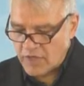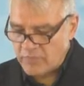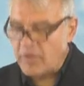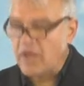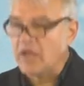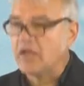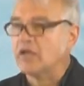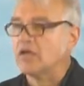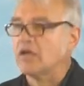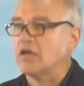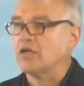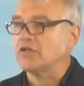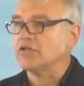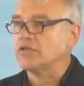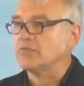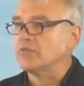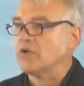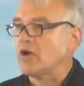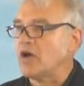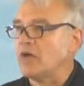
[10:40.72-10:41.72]
and make
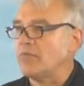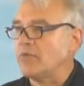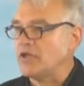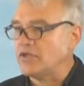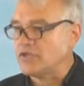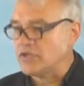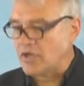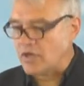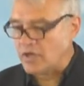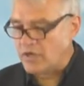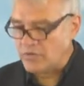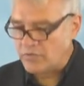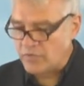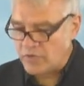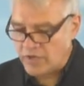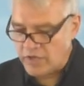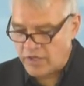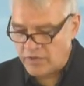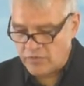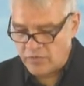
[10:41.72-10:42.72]
some comments on it,
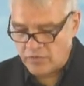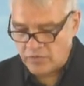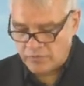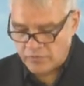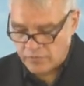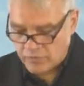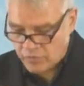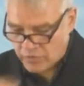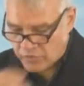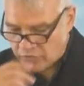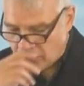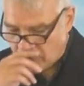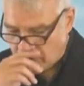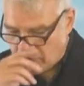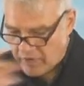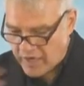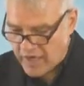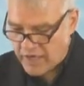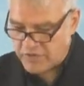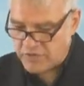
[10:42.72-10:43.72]
and we'll work through
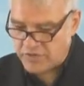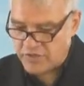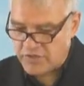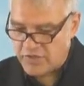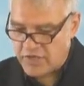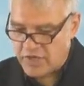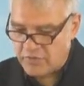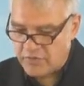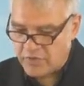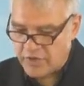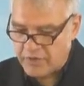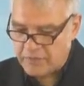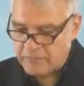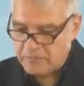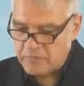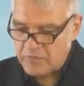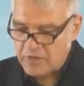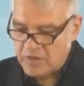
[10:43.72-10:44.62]
the passage that way.